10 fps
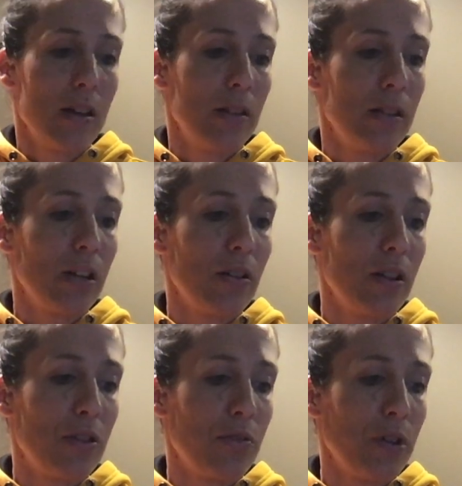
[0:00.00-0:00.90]
they go to the
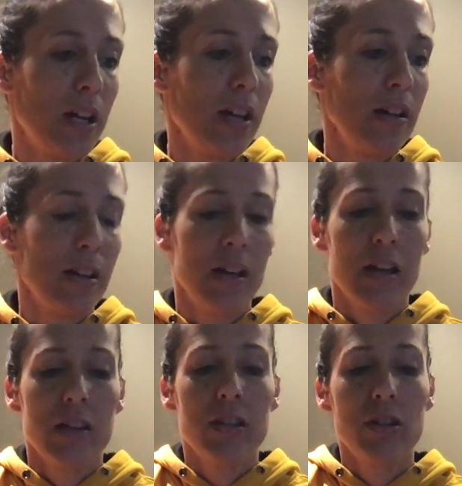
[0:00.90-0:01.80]
3.
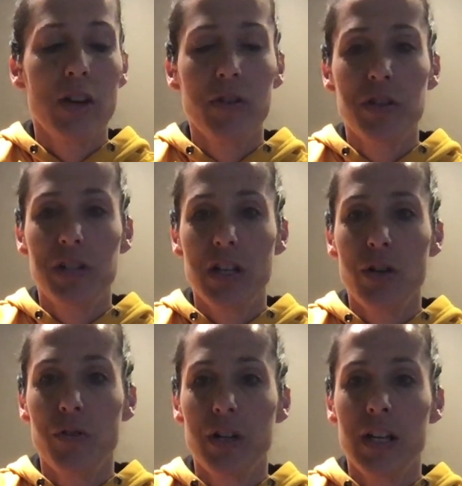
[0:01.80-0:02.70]
Then you have your C
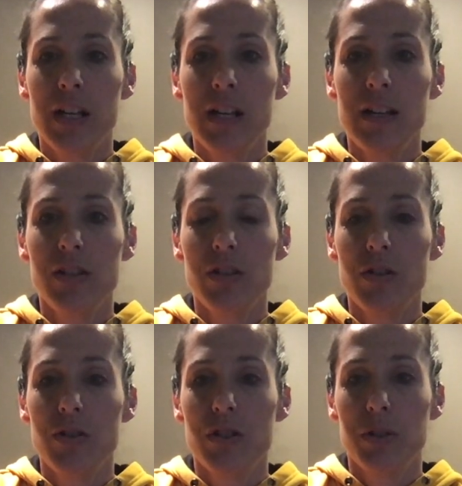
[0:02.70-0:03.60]
over E, so
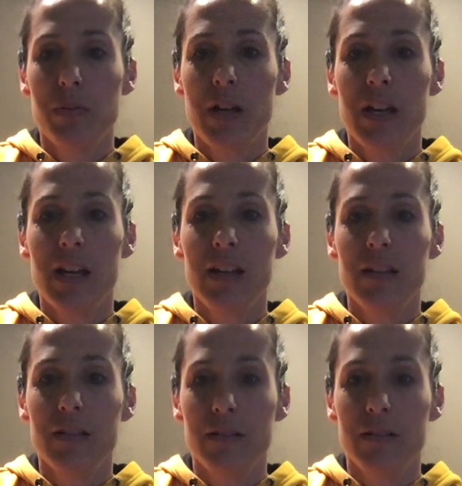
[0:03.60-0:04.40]
you're just playing